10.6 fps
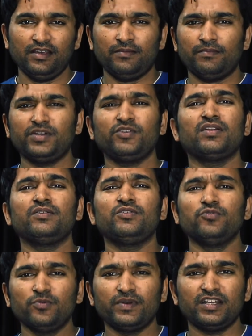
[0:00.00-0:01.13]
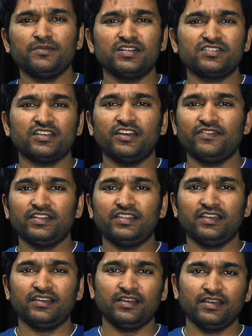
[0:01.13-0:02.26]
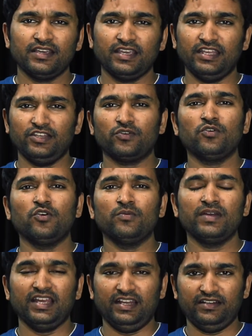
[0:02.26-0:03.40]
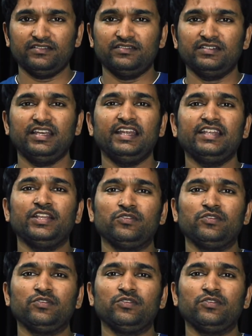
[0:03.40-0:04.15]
but you can do pretty much everything in your home and turn it into